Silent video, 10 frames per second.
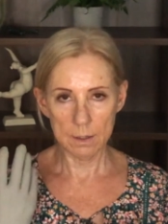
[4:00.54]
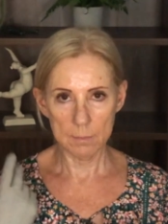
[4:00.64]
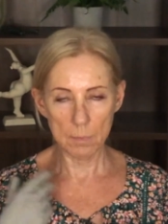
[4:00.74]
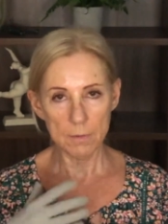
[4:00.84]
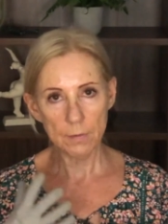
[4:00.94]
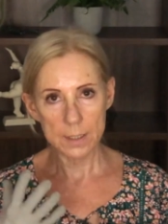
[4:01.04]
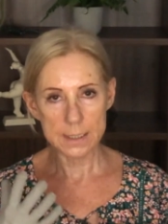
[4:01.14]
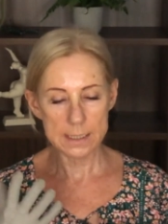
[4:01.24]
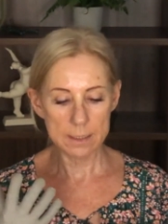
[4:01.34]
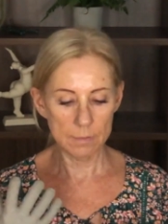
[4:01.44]
my
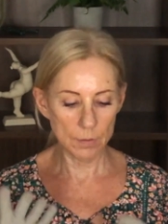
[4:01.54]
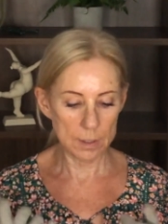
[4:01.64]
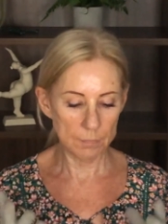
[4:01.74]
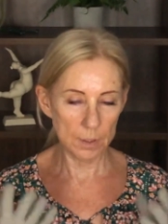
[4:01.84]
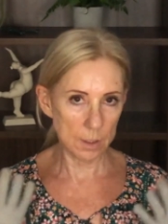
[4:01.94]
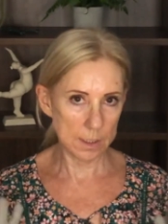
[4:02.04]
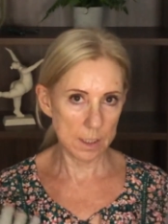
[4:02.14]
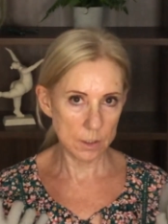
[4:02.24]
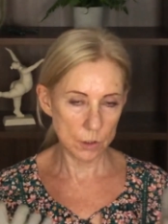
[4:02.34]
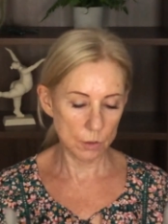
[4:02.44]
face if I feel I
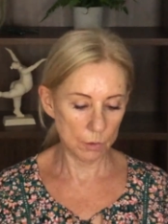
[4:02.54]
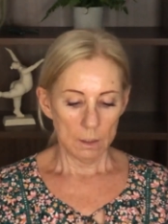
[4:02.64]
need to.